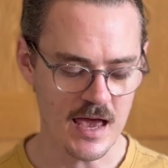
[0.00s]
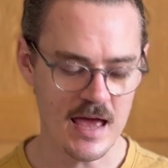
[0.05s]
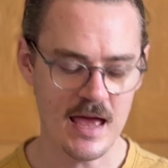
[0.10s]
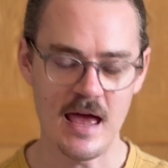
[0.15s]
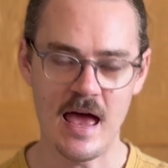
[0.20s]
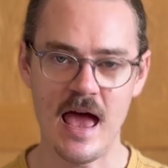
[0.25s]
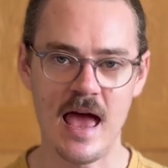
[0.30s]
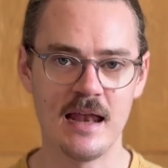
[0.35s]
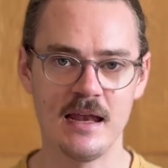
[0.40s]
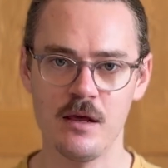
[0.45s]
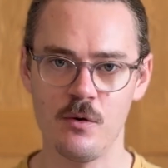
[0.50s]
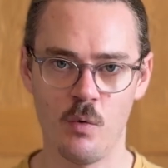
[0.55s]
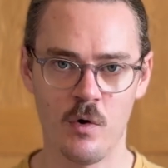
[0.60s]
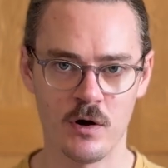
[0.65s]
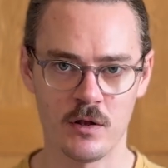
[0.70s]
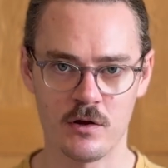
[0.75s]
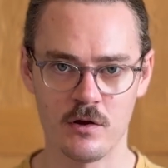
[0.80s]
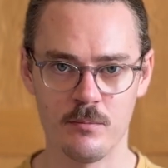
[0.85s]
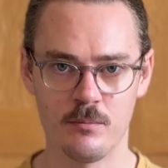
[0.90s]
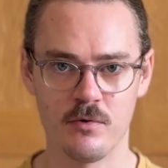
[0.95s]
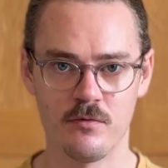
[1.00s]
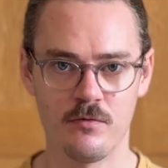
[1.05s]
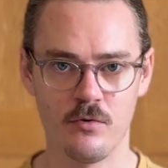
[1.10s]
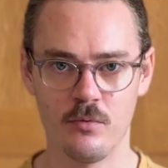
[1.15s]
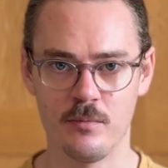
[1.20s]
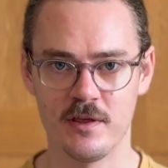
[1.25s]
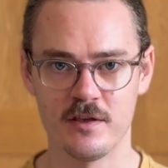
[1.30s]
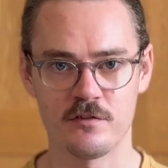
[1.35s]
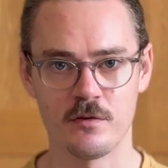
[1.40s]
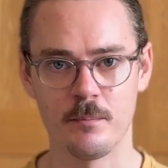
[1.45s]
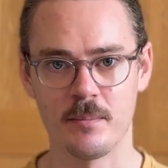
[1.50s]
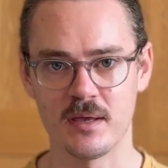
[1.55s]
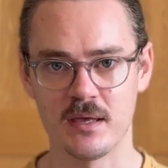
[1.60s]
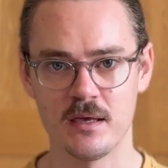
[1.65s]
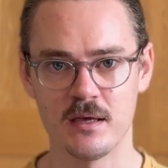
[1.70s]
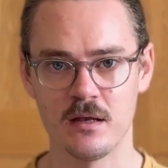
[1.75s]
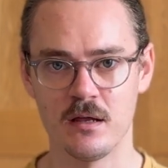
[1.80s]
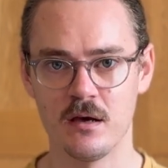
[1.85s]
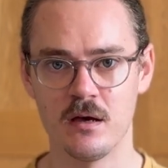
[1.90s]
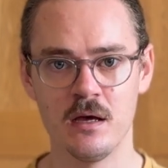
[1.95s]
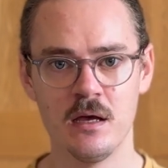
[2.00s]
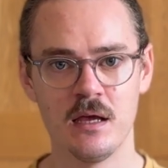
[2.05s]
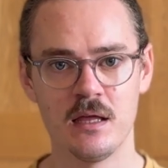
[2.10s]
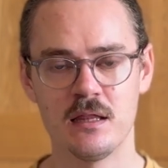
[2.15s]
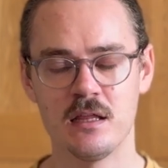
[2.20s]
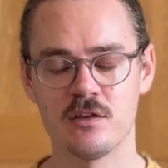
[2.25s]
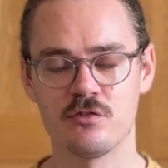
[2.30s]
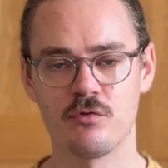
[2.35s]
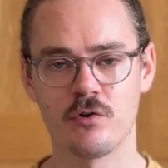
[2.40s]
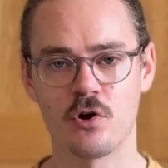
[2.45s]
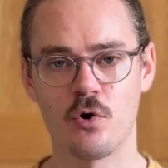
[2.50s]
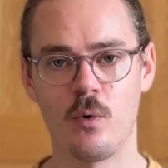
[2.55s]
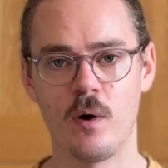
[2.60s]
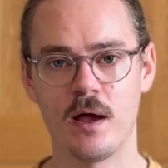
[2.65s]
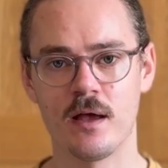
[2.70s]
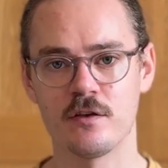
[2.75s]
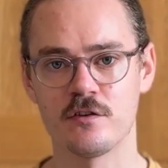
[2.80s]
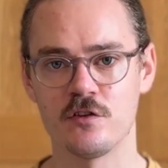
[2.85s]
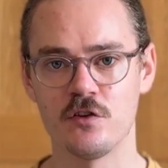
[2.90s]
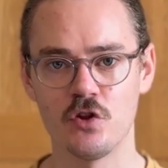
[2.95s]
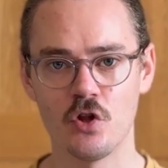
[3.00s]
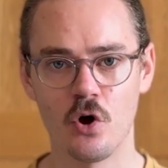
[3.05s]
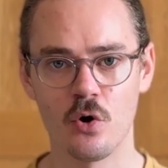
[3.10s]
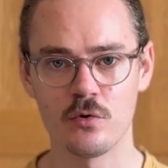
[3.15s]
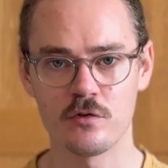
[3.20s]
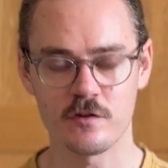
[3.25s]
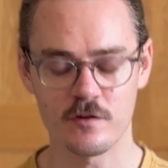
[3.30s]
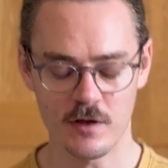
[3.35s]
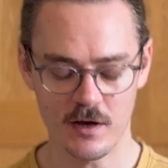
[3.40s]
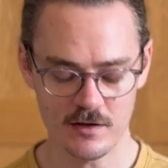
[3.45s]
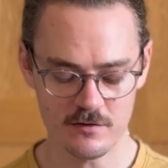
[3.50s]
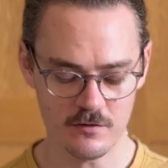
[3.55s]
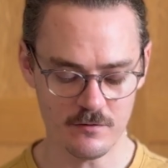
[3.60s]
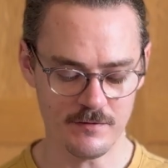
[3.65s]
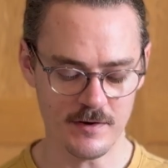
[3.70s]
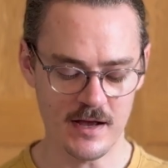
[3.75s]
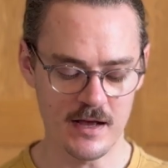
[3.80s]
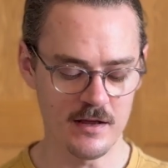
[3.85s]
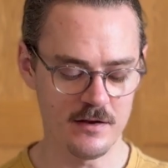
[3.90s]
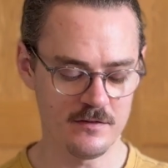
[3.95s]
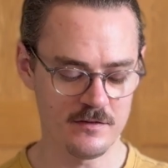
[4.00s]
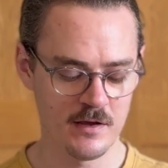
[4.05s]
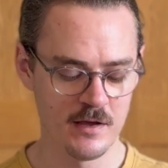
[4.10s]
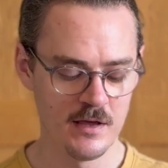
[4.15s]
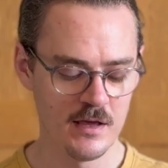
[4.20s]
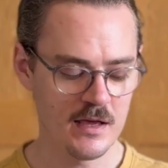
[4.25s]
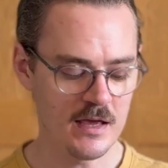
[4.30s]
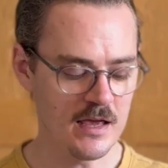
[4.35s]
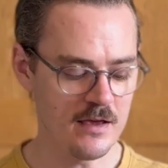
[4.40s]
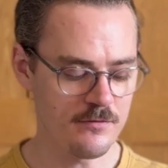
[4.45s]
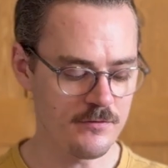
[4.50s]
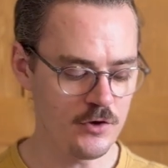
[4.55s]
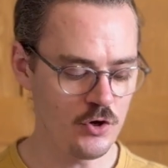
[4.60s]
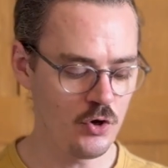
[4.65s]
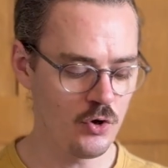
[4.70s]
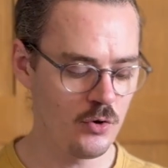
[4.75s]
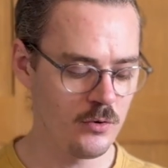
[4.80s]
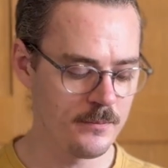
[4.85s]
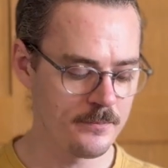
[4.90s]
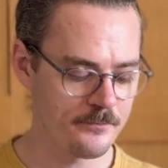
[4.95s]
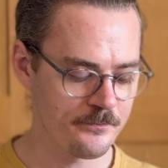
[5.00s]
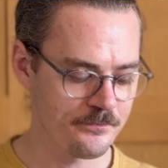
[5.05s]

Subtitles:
Anyone can perform this, a beginner. This requires no sleight of hand. If you